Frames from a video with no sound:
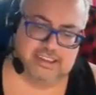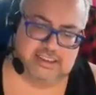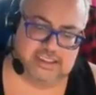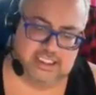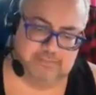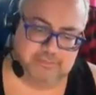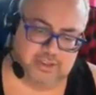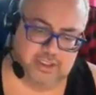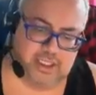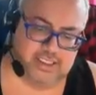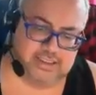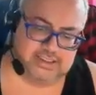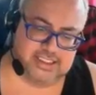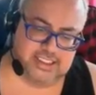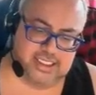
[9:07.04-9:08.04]
a deep
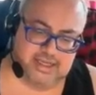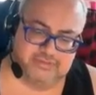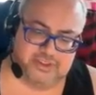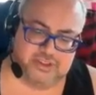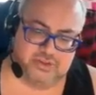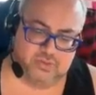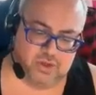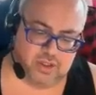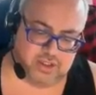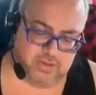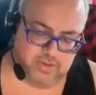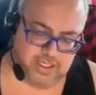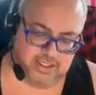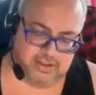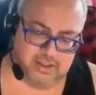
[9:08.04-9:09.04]
loss, like having to walk
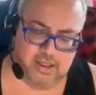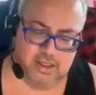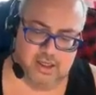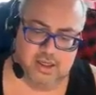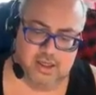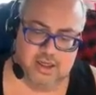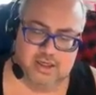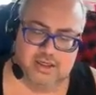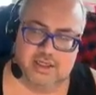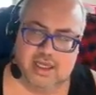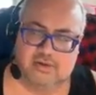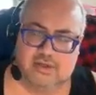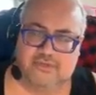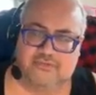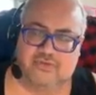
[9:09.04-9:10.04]
away,
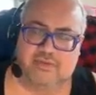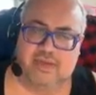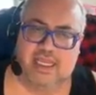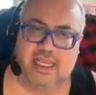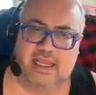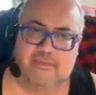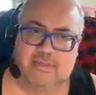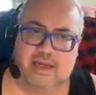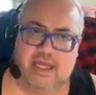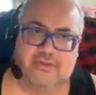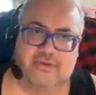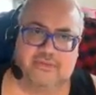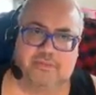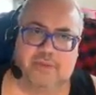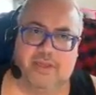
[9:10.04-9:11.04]
not only from him, but
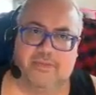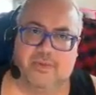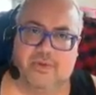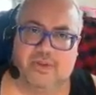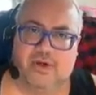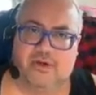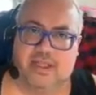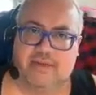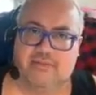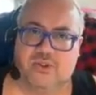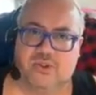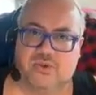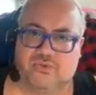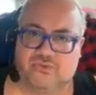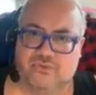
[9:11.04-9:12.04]
other people that are like
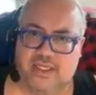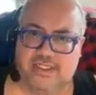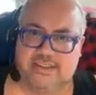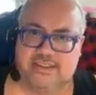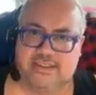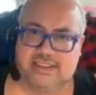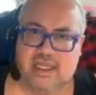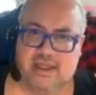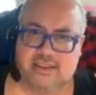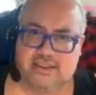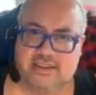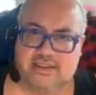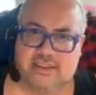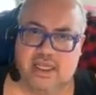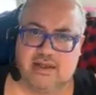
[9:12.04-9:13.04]
mutual friends,
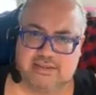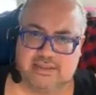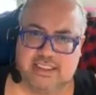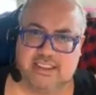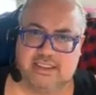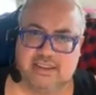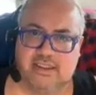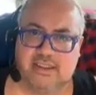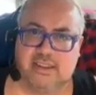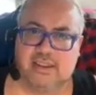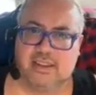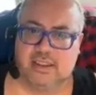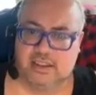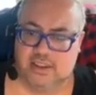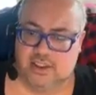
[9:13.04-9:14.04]
toxic,
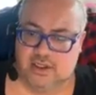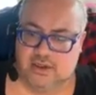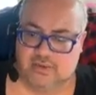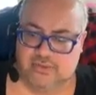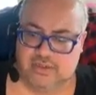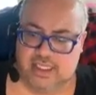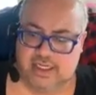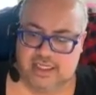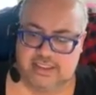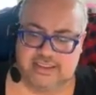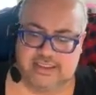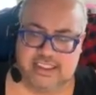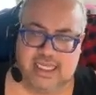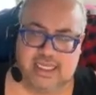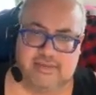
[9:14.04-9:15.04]
you know, that
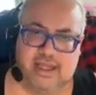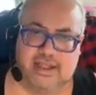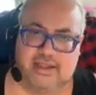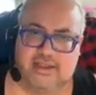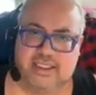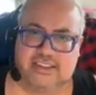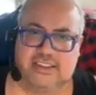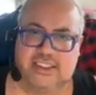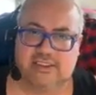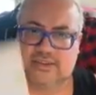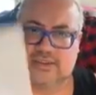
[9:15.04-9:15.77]
instigate. And this